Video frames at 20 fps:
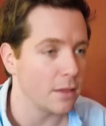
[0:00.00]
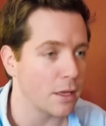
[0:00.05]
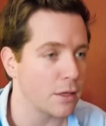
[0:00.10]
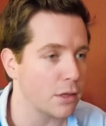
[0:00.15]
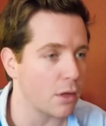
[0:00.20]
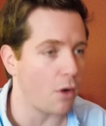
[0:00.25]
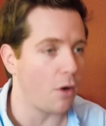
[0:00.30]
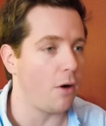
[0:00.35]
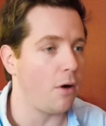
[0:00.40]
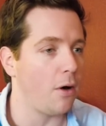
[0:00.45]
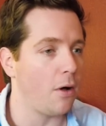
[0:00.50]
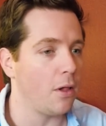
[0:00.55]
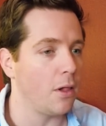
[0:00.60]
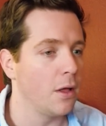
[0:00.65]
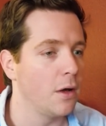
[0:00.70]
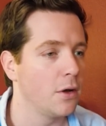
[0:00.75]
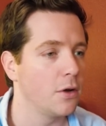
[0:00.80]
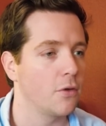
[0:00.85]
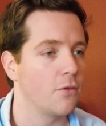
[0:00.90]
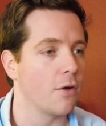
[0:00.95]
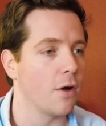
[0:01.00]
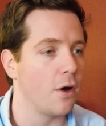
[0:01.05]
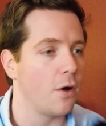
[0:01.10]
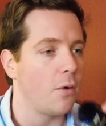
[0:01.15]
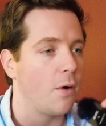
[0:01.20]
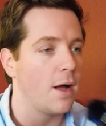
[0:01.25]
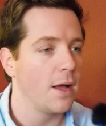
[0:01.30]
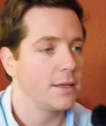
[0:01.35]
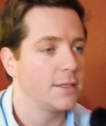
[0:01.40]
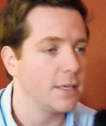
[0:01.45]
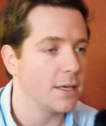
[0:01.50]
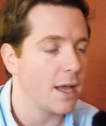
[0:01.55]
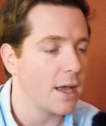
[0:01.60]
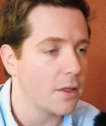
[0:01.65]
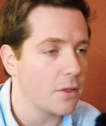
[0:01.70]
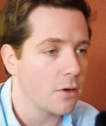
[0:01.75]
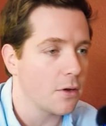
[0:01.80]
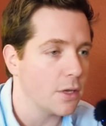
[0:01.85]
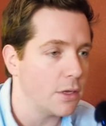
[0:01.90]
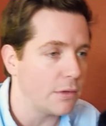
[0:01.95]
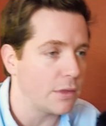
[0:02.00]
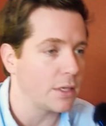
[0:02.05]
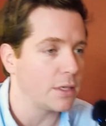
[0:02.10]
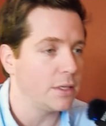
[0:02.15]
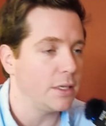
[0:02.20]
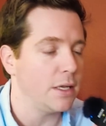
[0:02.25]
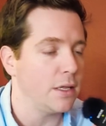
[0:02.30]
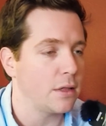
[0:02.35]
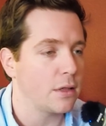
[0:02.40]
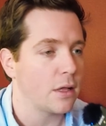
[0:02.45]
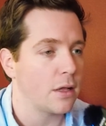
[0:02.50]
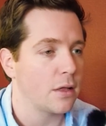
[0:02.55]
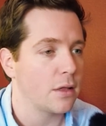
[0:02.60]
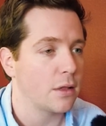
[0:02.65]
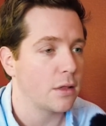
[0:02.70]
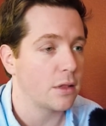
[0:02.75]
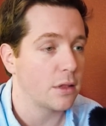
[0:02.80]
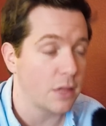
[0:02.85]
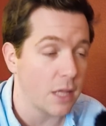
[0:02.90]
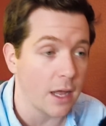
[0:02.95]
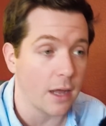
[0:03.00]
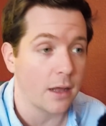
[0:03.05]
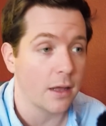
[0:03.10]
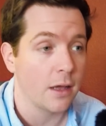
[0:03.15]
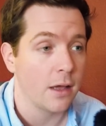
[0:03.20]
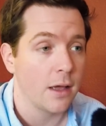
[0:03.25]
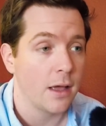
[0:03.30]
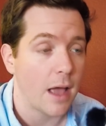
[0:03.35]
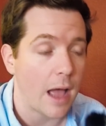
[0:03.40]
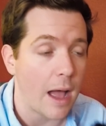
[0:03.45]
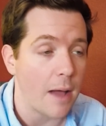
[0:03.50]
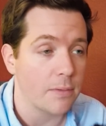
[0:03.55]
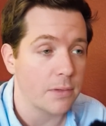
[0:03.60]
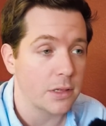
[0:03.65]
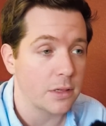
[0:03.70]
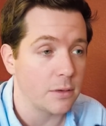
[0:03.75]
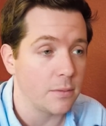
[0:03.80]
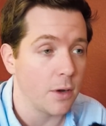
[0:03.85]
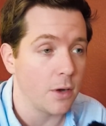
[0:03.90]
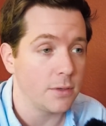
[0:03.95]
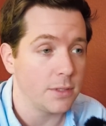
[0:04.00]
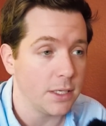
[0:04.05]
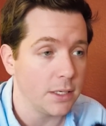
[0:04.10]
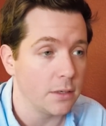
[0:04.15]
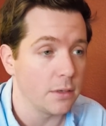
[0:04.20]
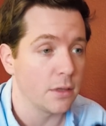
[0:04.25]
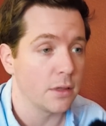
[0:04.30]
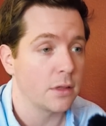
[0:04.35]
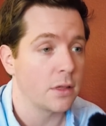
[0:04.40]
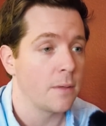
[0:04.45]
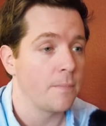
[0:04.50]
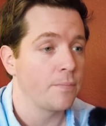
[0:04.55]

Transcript: Let's all grow together using these sick AppSumo deals,